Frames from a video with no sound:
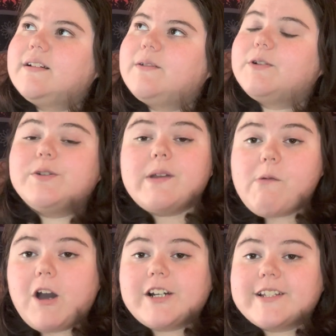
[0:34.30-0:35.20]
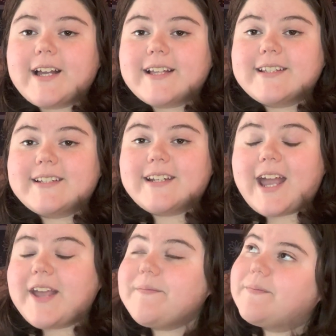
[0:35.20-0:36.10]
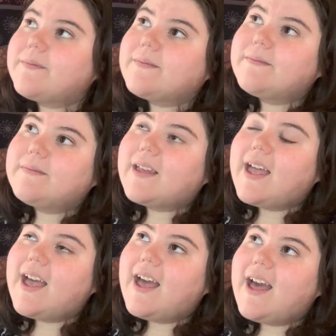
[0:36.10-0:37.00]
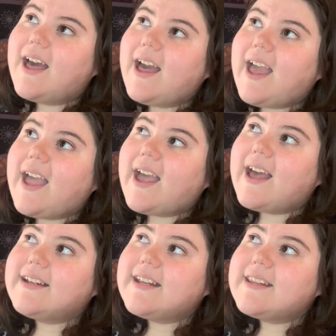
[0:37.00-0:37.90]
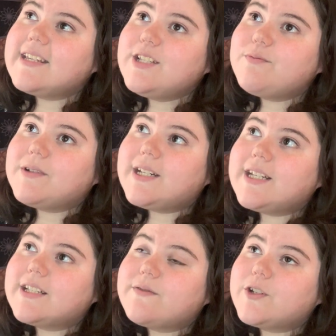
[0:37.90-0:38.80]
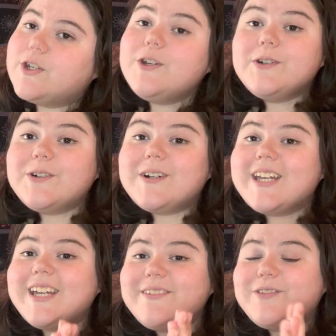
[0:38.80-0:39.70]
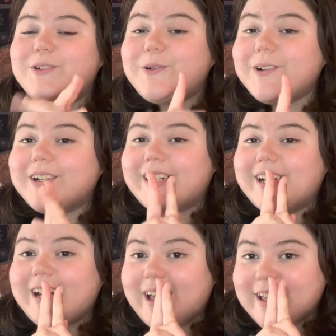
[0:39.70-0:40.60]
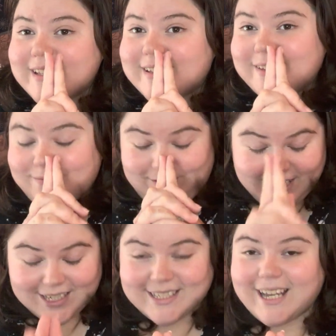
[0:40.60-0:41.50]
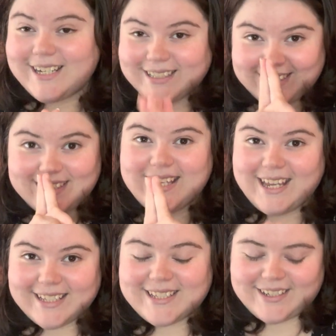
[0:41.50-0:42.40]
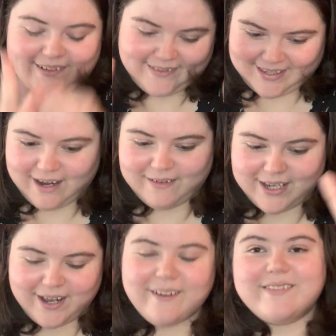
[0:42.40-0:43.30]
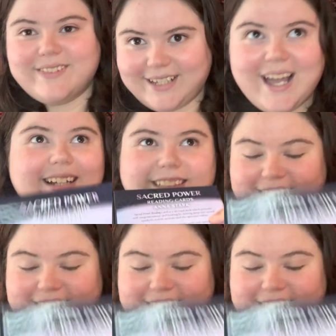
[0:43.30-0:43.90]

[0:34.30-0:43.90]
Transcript: We're doing water signs today. And this reading is for you if your Venus sign is in Cancer. There we go. Gosh.